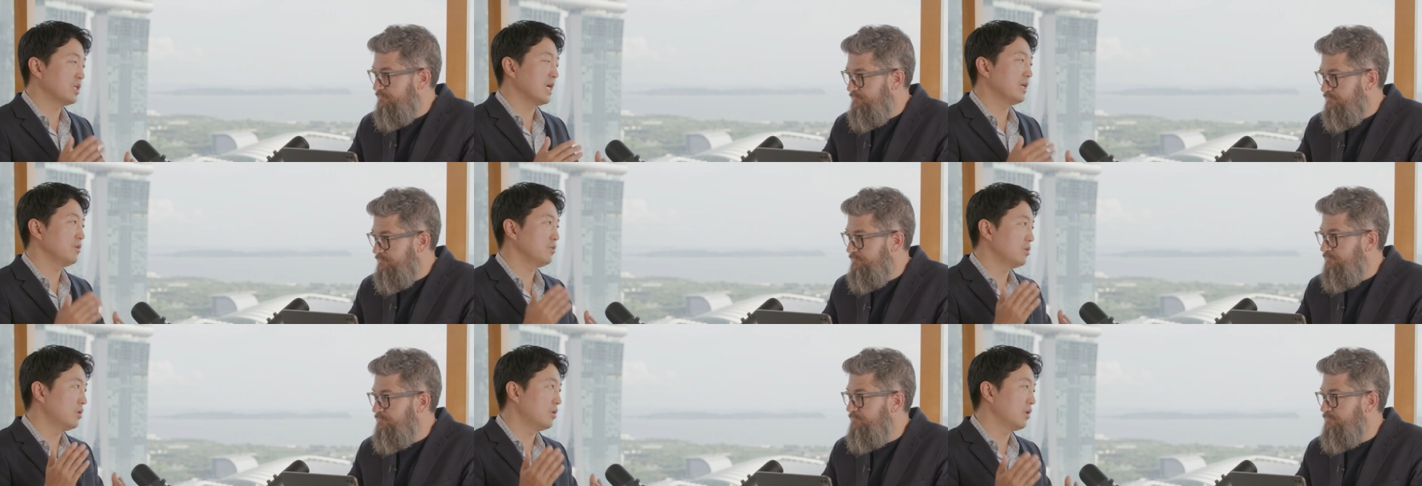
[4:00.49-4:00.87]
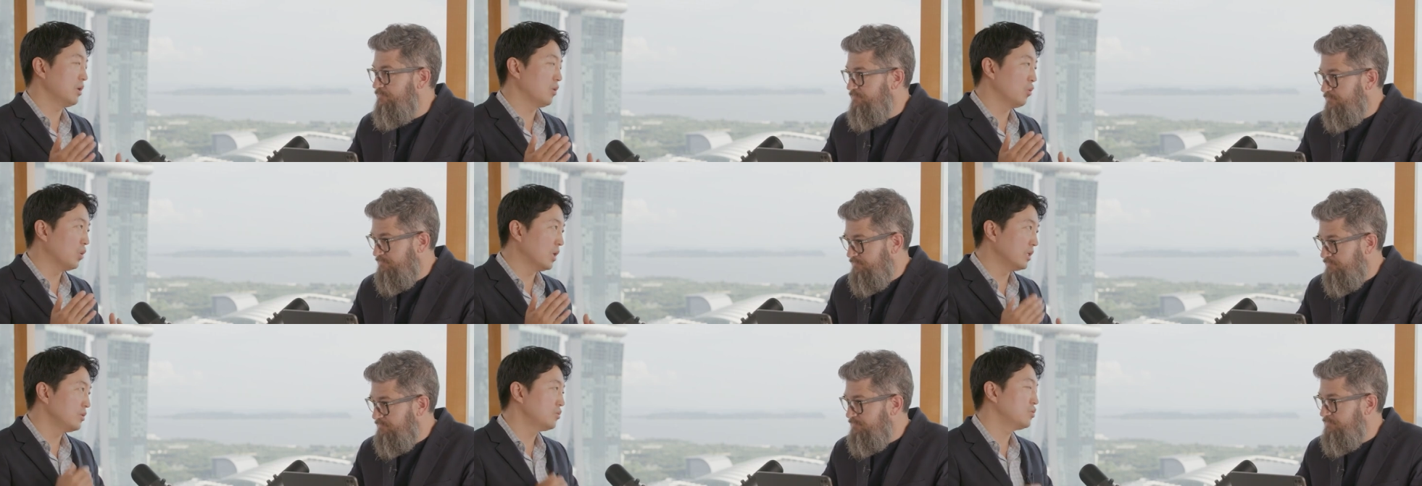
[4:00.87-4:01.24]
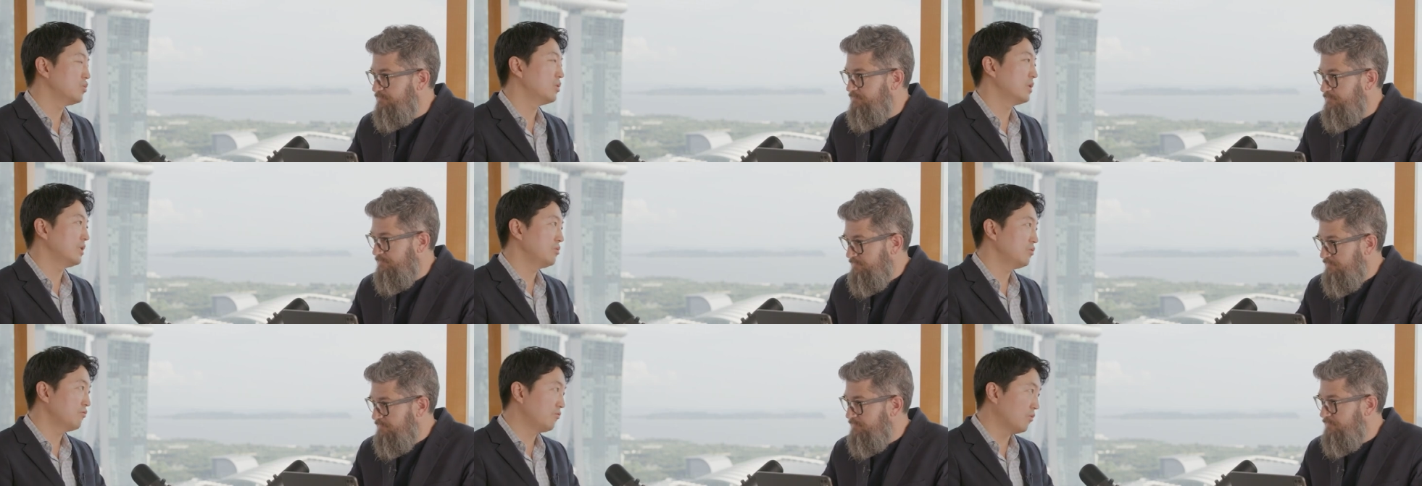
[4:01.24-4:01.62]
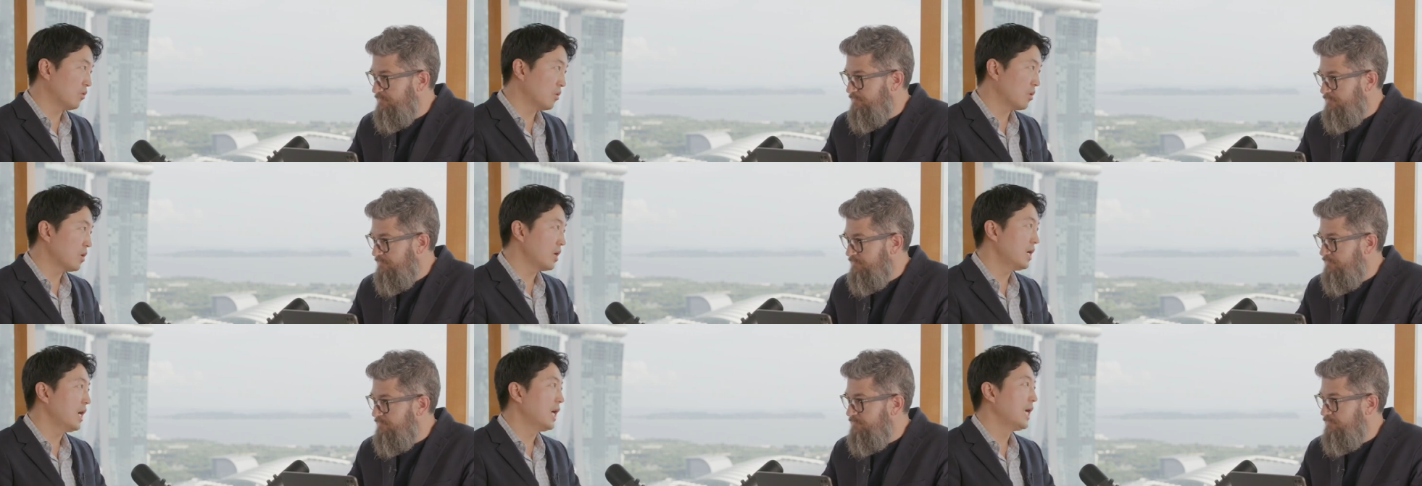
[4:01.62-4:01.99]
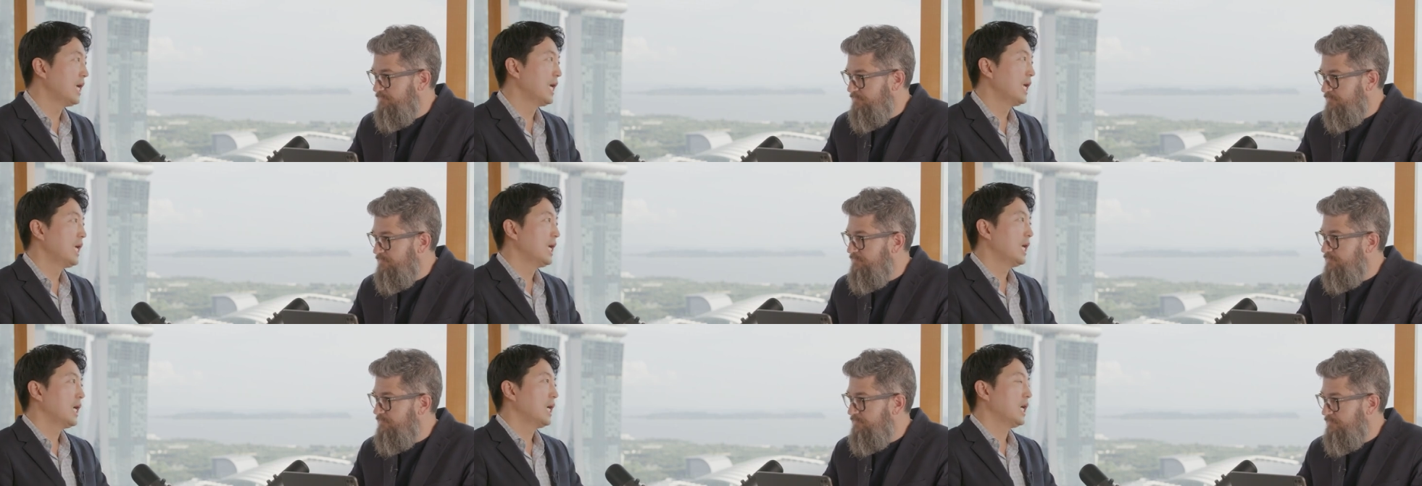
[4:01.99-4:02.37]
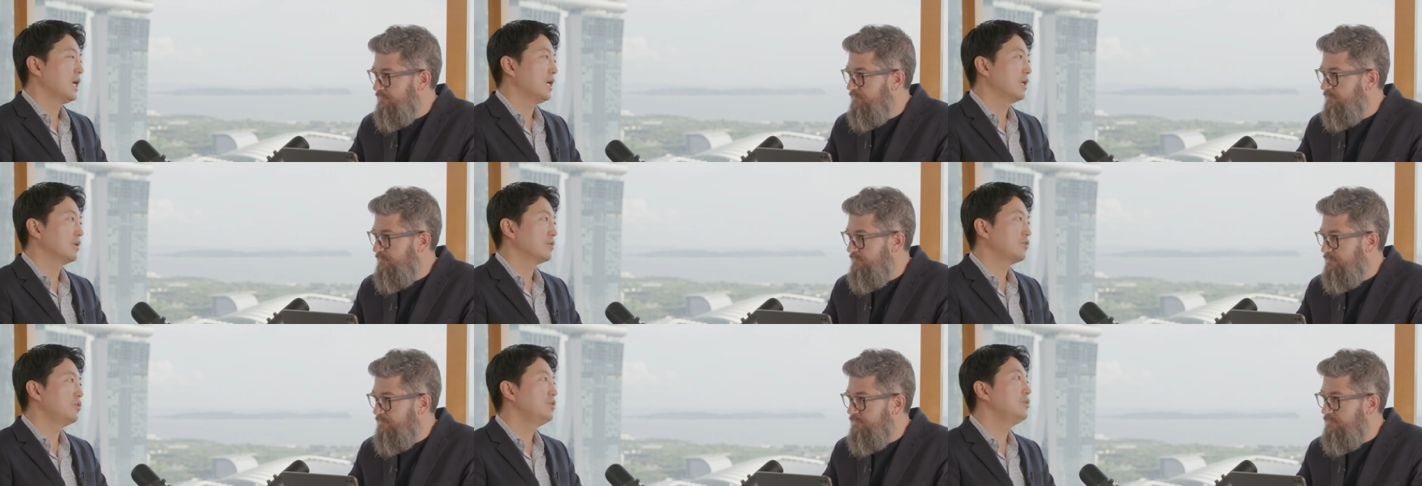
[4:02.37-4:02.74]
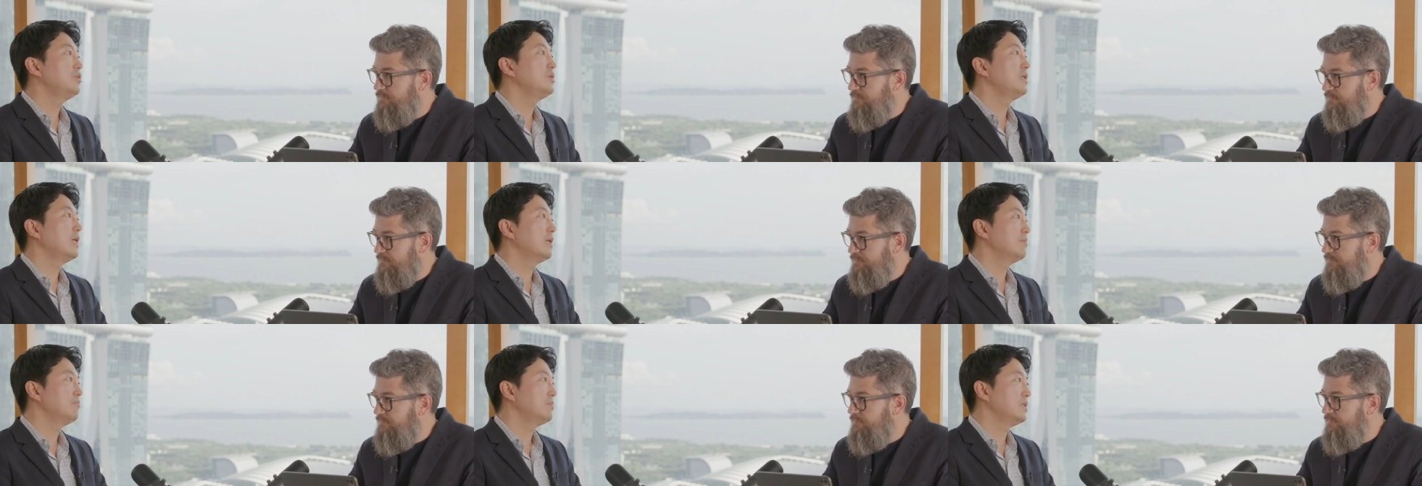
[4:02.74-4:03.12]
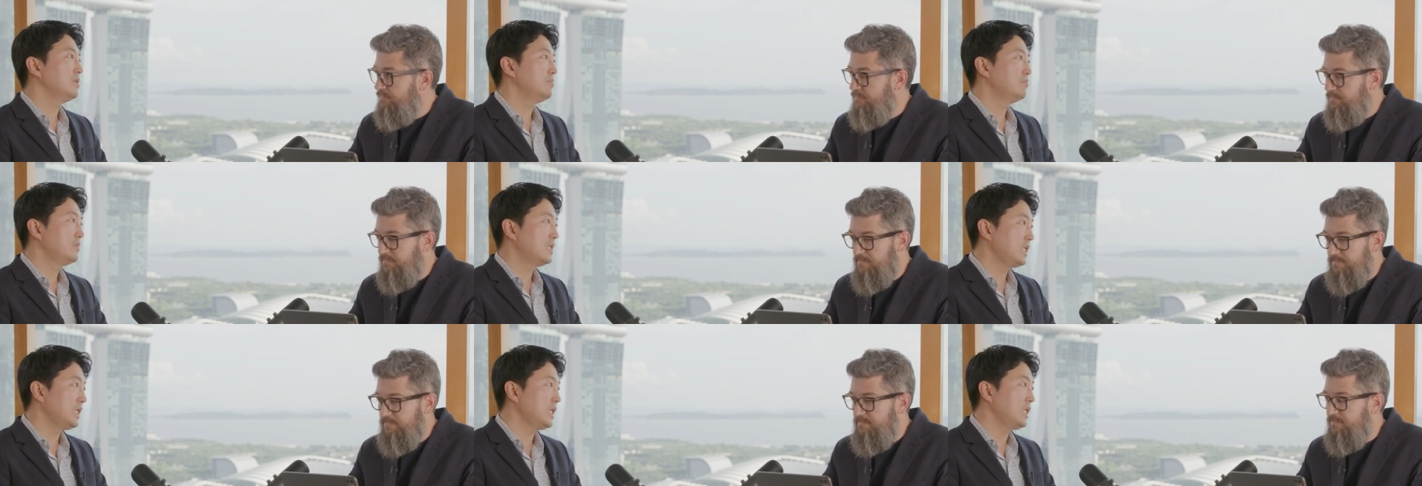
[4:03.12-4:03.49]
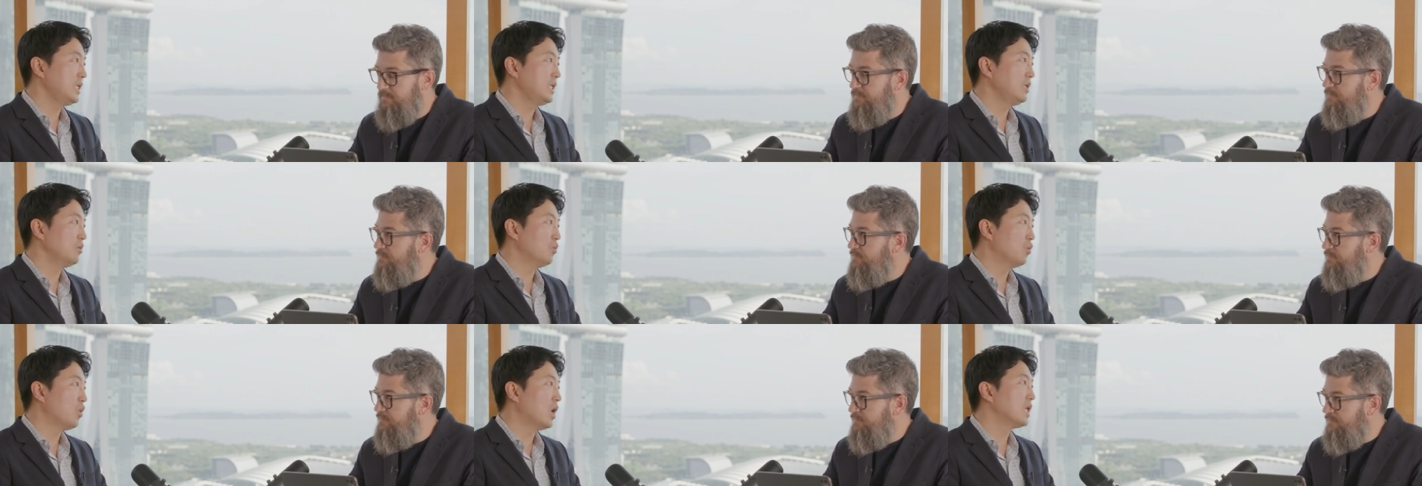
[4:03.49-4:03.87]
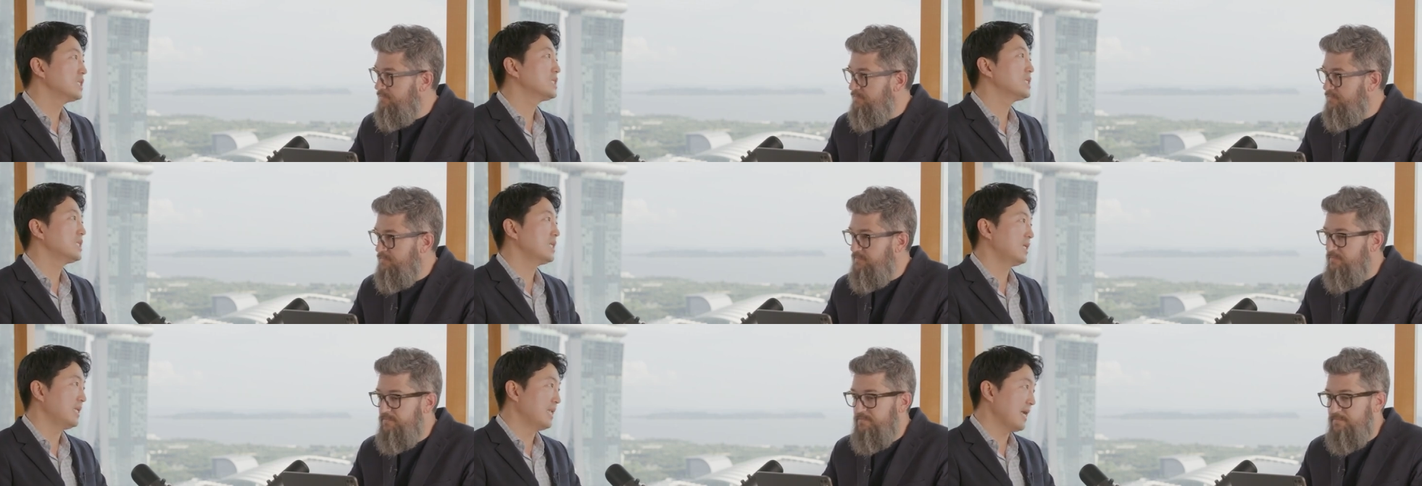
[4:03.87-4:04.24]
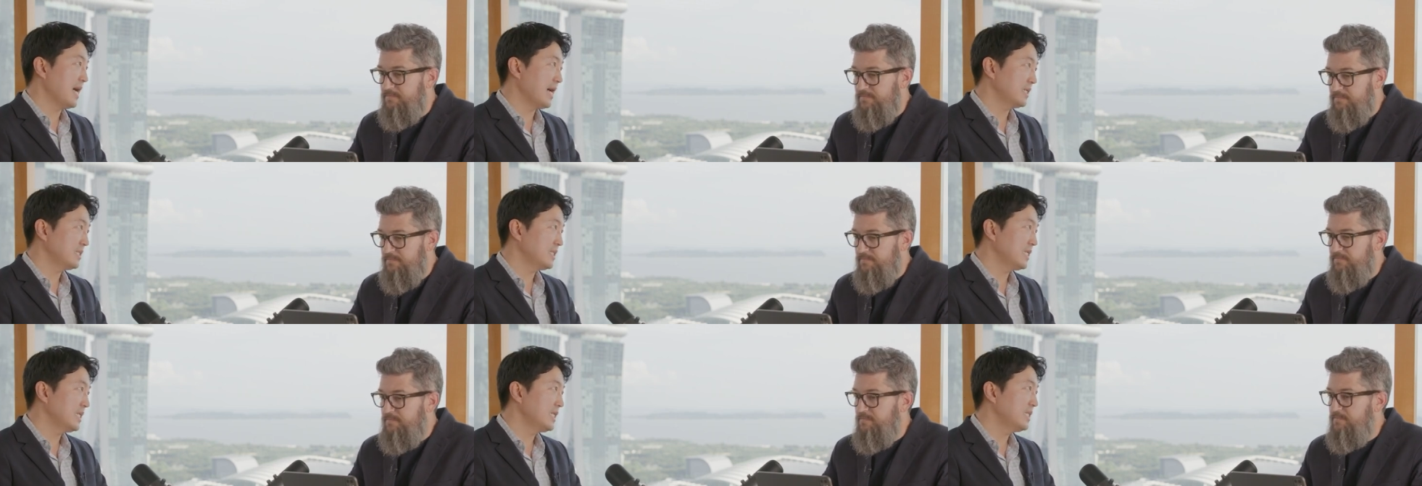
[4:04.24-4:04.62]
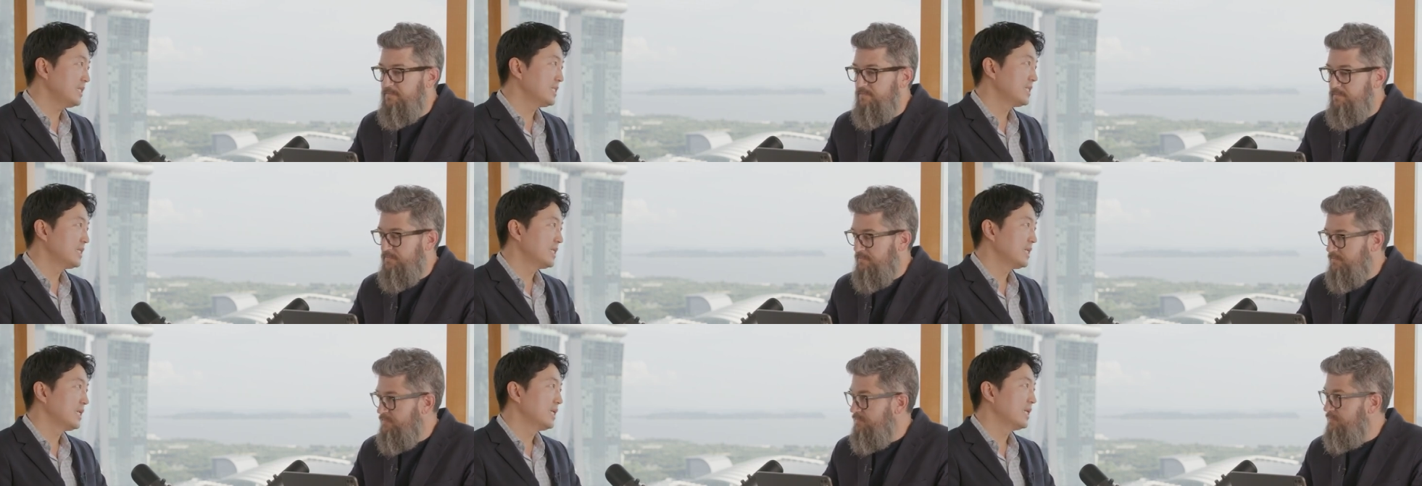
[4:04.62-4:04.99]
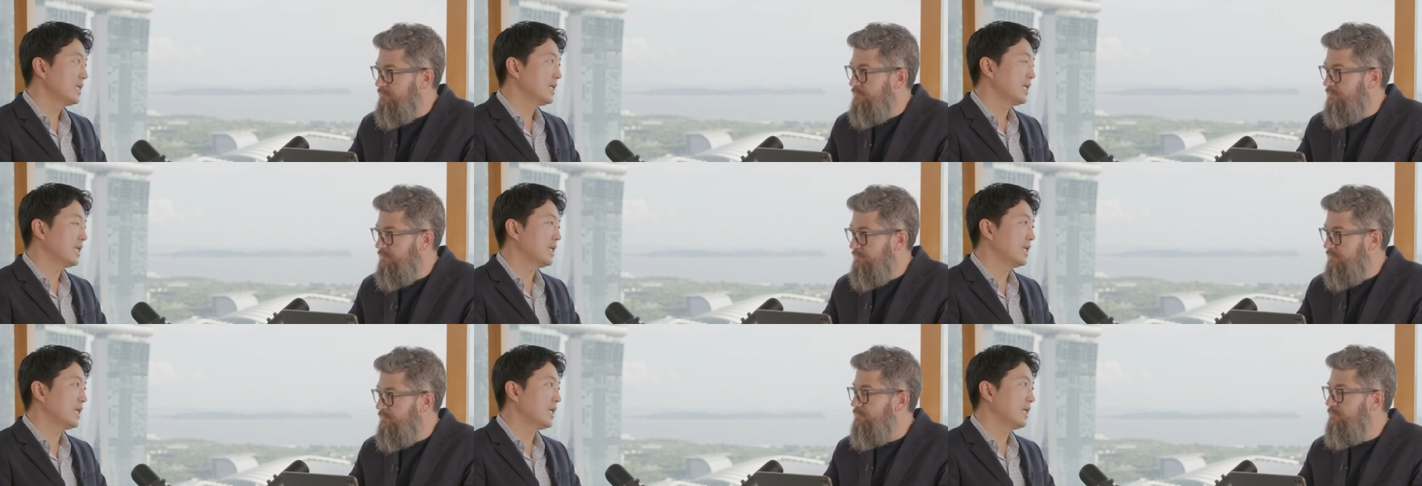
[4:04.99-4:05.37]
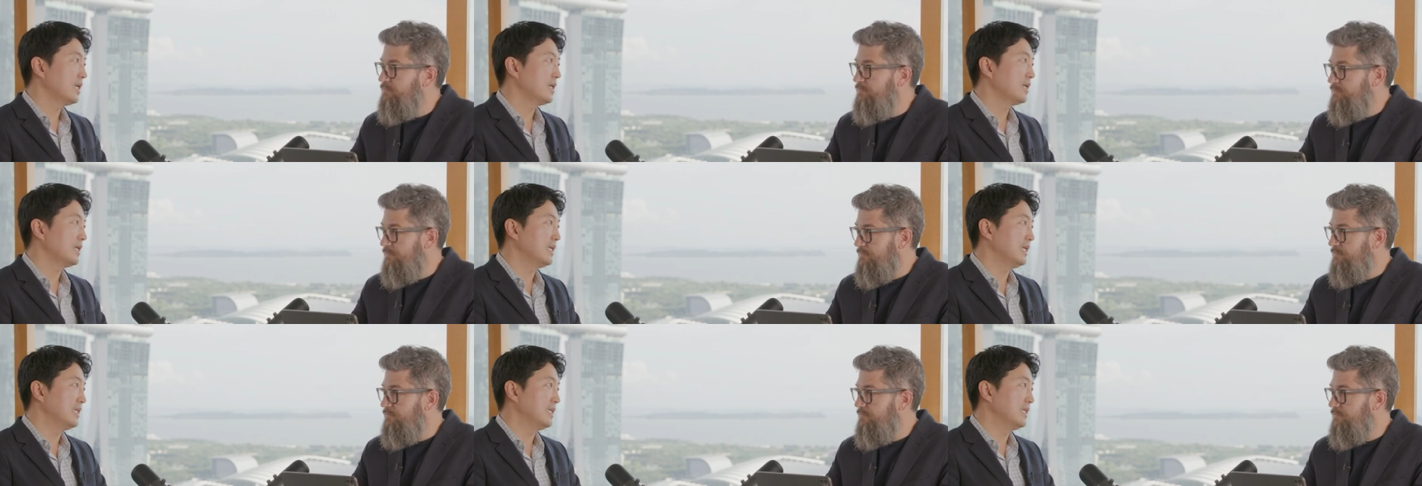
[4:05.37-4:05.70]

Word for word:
Speaker 1: January 1, 2024. Uh, wasn't enacted. Uh,